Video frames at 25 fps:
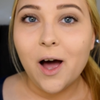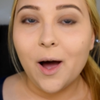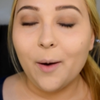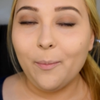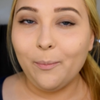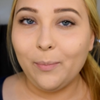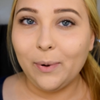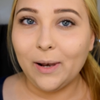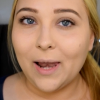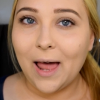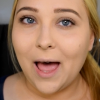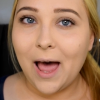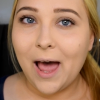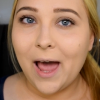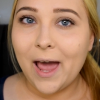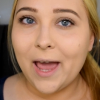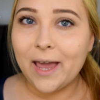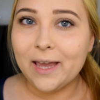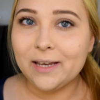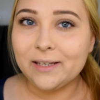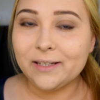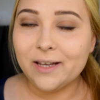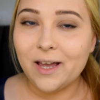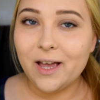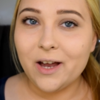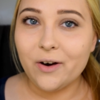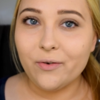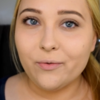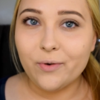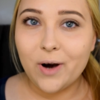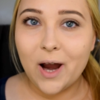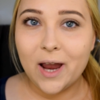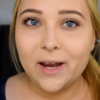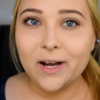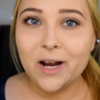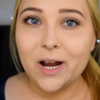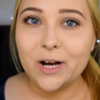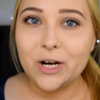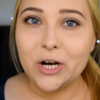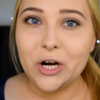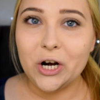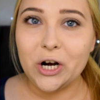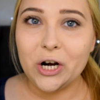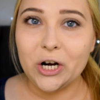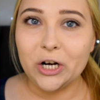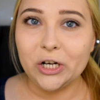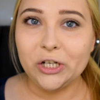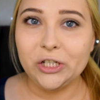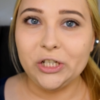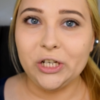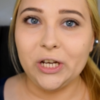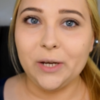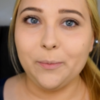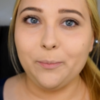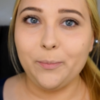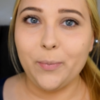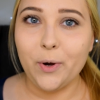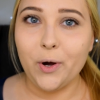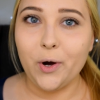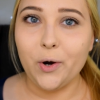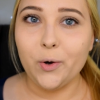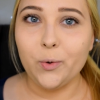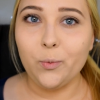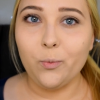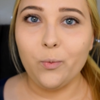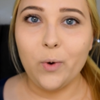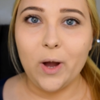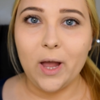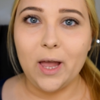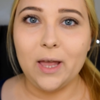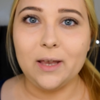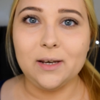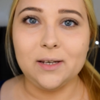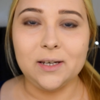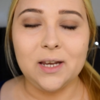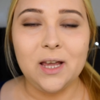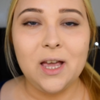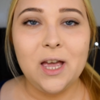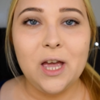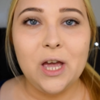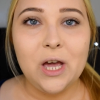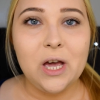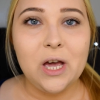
applied right under her cheekbone when